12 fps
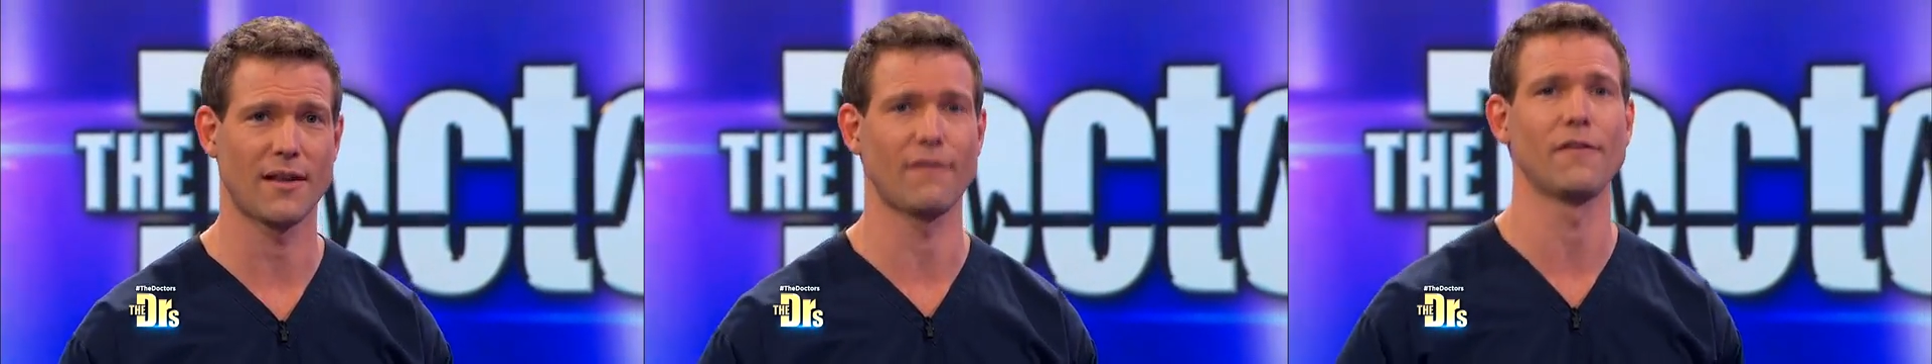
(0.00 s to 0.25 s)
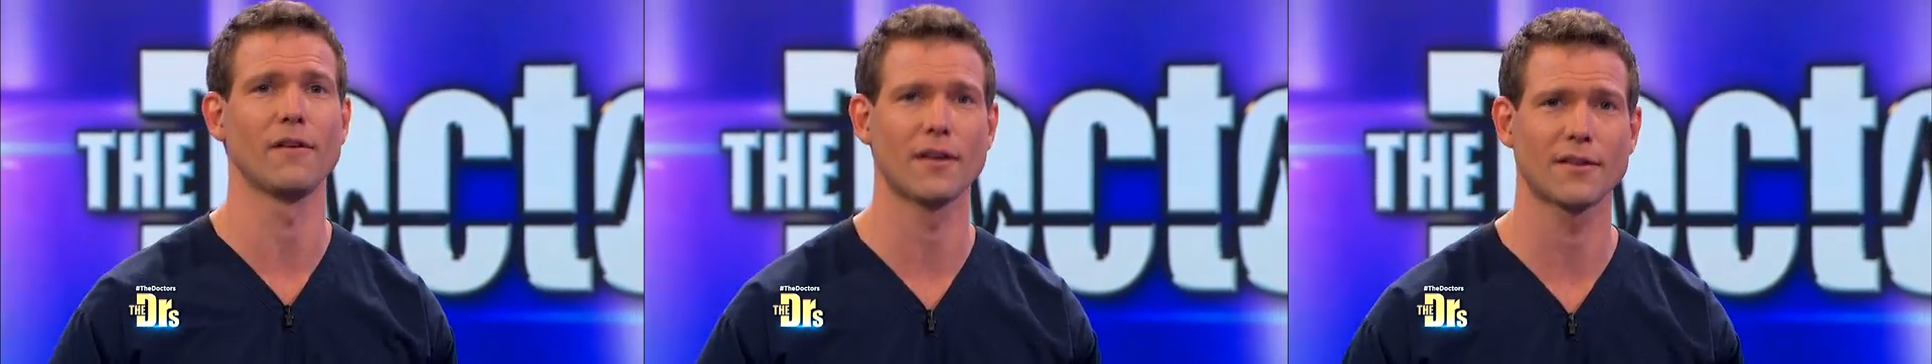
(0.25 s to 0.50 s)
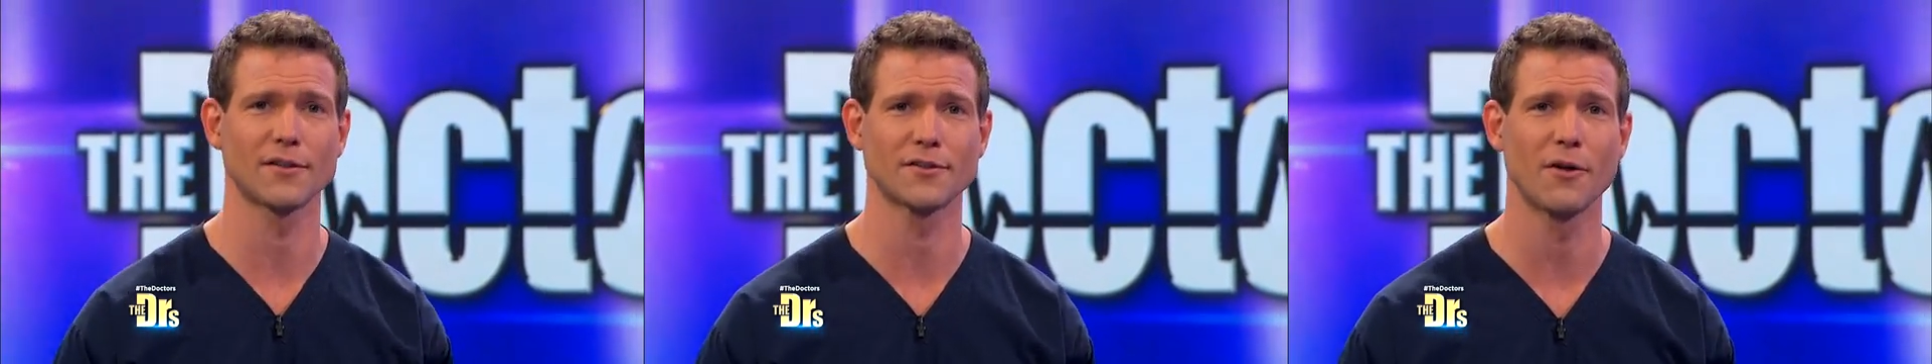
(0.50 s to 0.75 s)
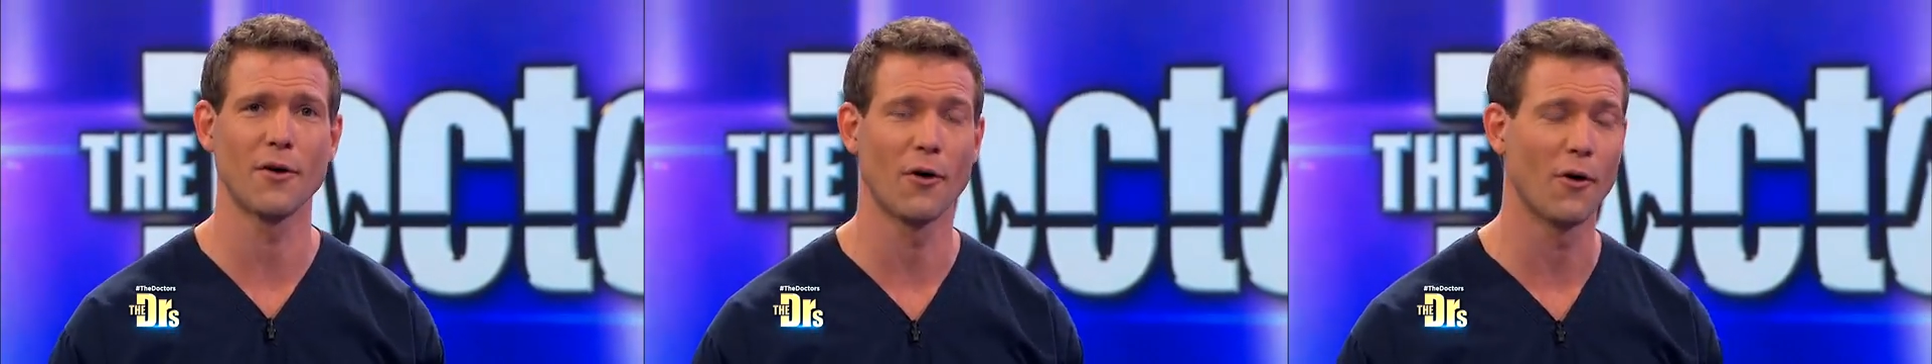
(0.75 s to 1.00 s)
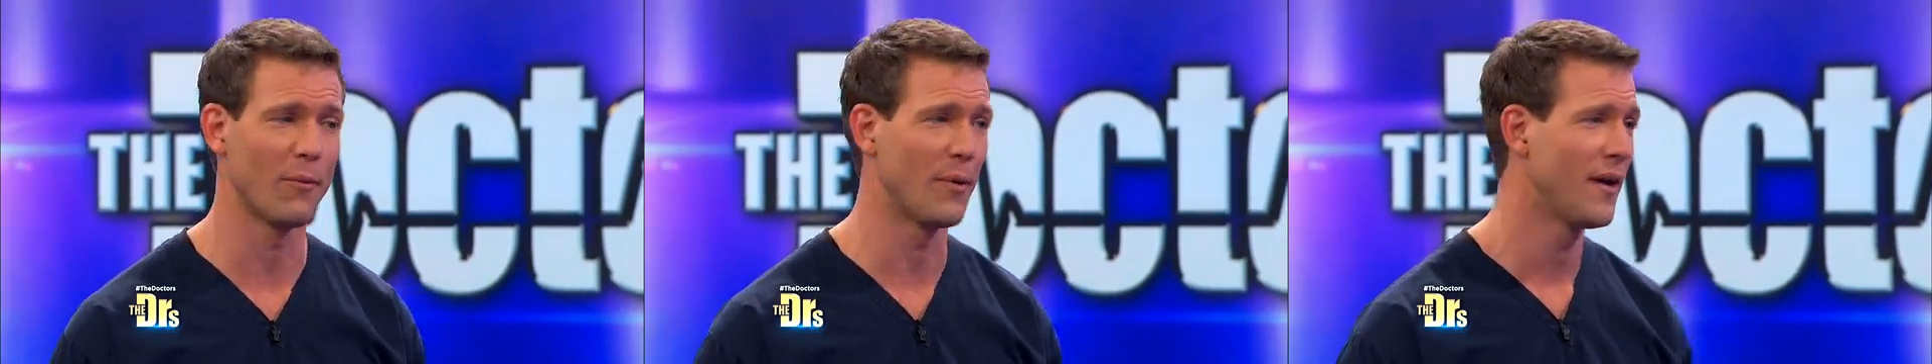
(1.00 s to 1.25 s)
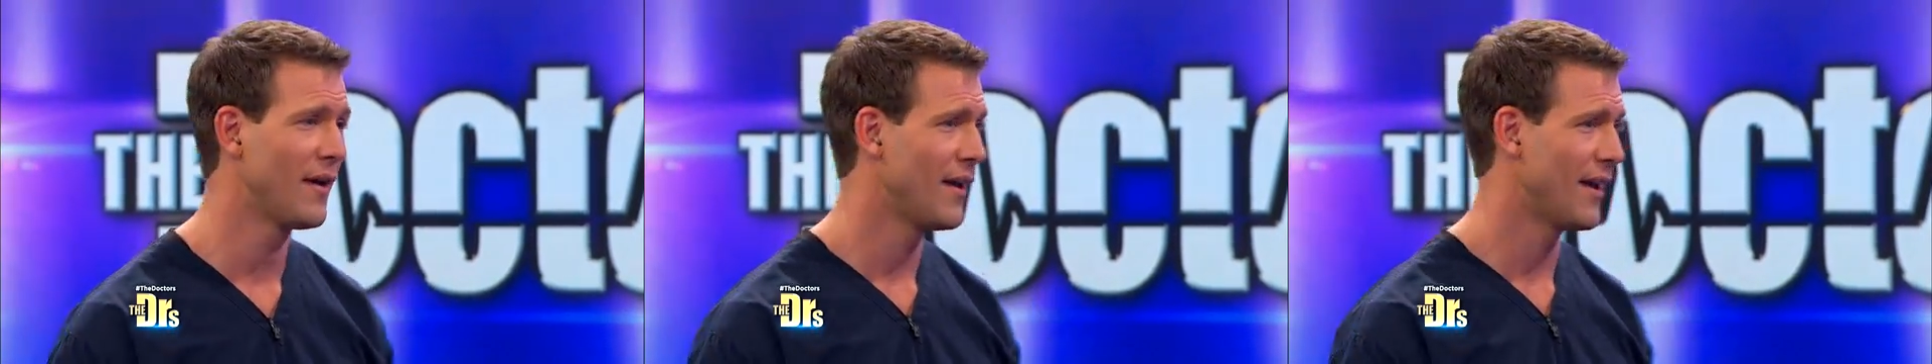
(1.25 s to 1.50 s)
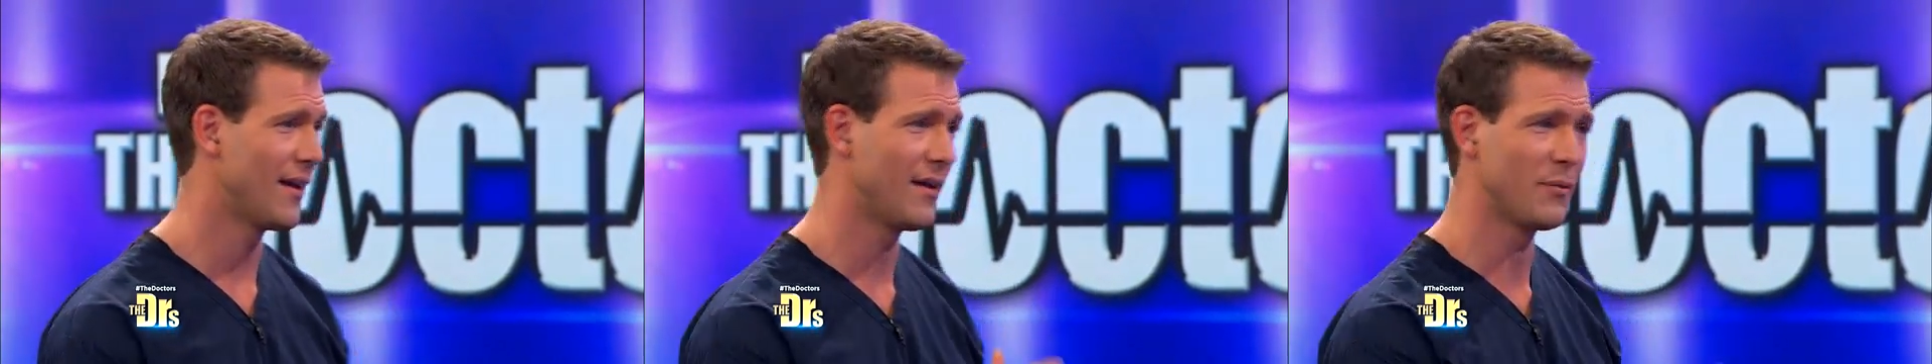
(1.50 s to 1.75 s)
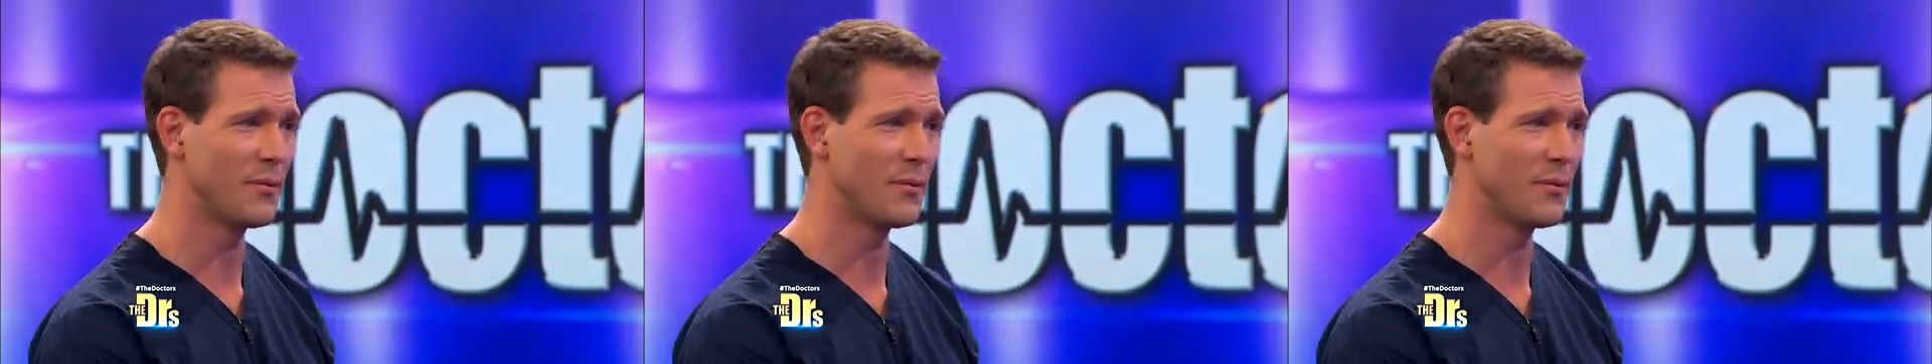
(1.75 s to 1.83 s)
they feel like there's no hope. And it